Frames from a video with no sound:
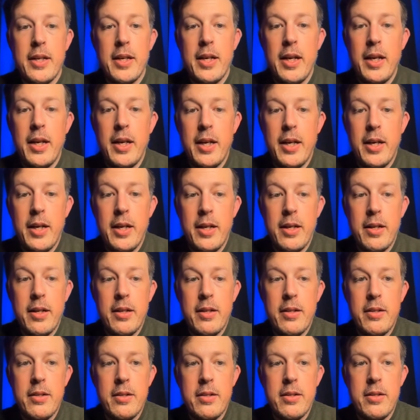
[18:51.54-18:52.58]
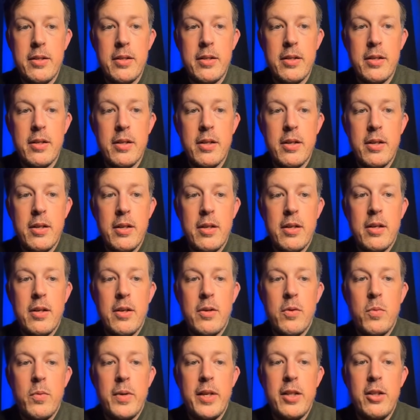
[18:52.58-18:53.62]
and
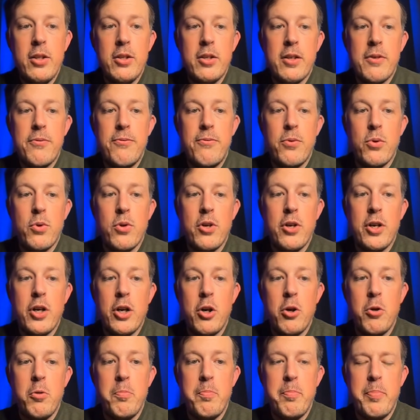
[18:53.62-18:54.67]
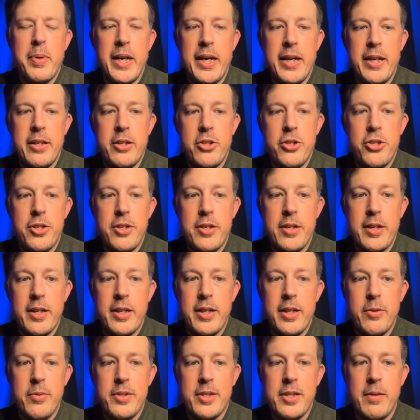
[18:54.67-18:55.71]
we look for Homepage,
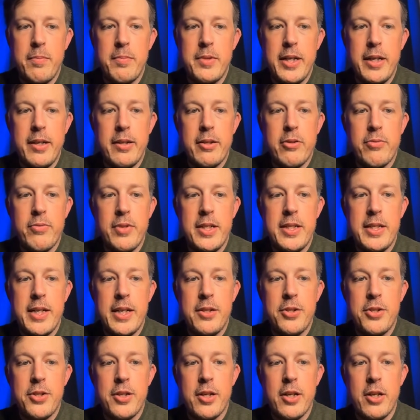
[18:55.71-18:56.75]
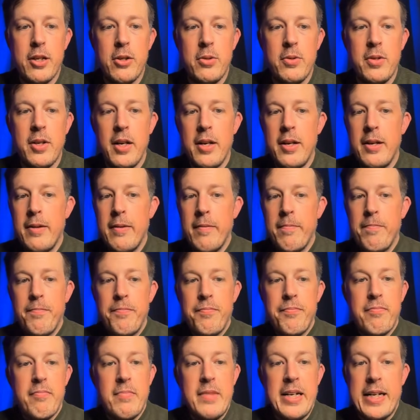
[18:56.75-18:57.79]
and it was updated 3 days ago.
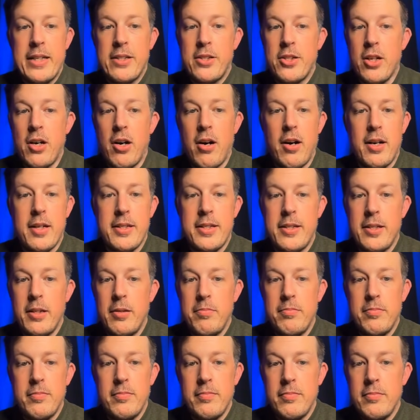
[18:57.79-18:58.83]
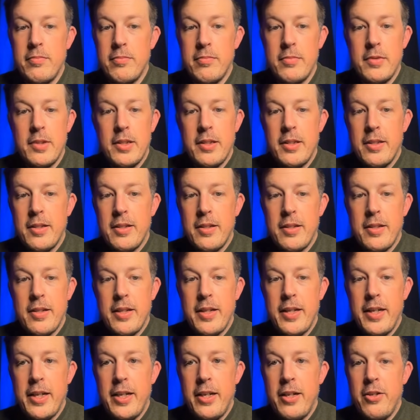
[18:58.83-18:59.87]
That's awesome.
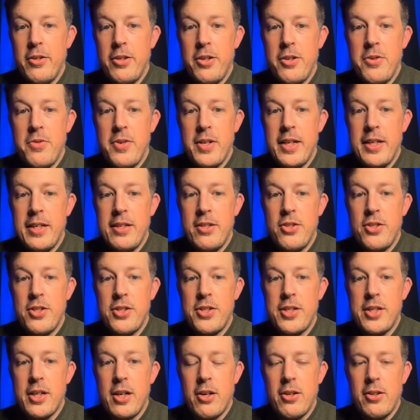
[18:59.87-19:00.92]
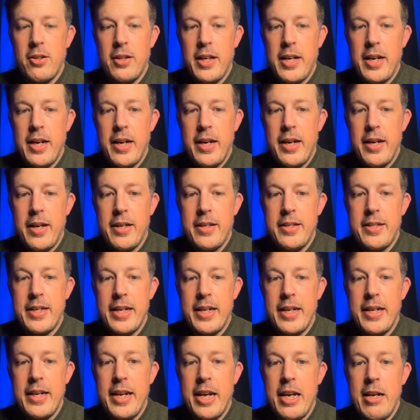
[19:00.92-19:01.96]
And you install and
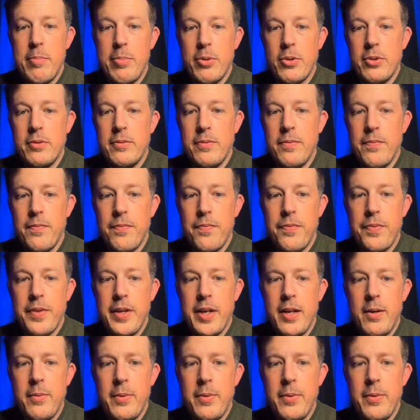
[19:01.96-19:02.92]
enable, and